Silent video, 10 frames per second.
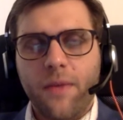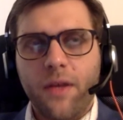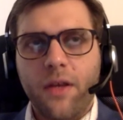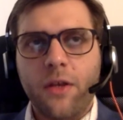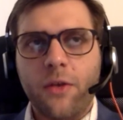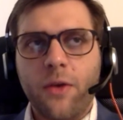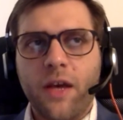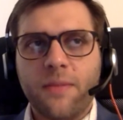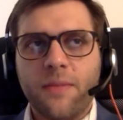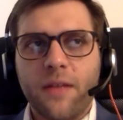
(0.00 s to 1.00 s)
Another
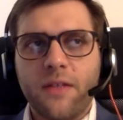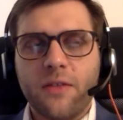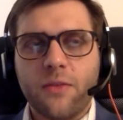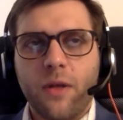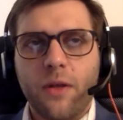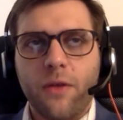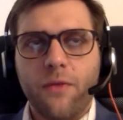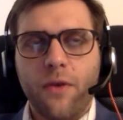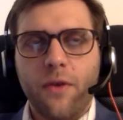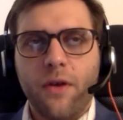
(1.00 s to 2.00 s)
aspect as well
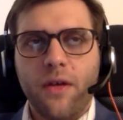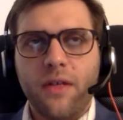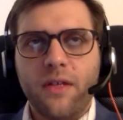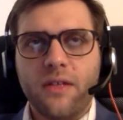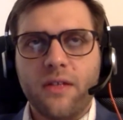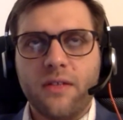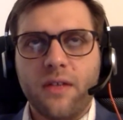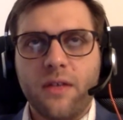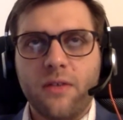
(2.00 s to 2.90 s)
of is